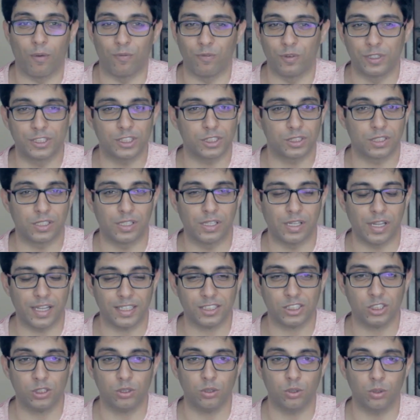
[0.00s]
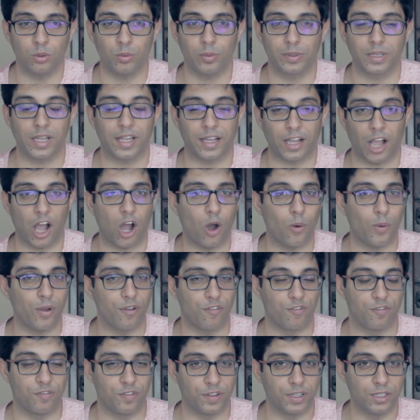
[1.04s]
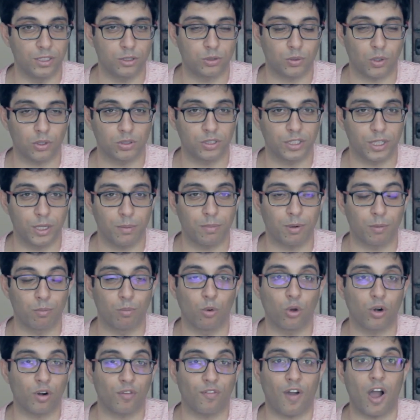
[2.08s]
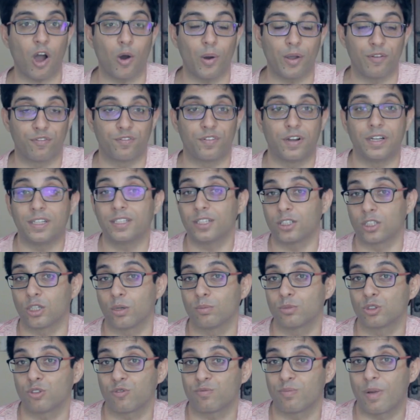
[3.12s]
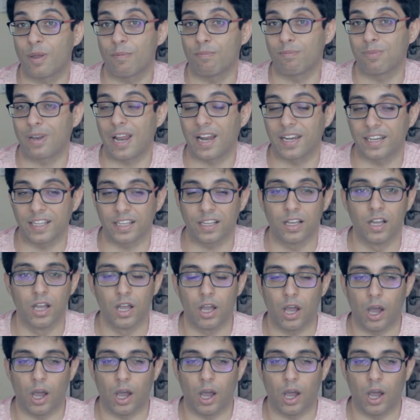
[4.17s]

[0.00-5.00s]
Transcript: which is less to do with like how I feel throughout the day, but more of how I felt in terms of my planning.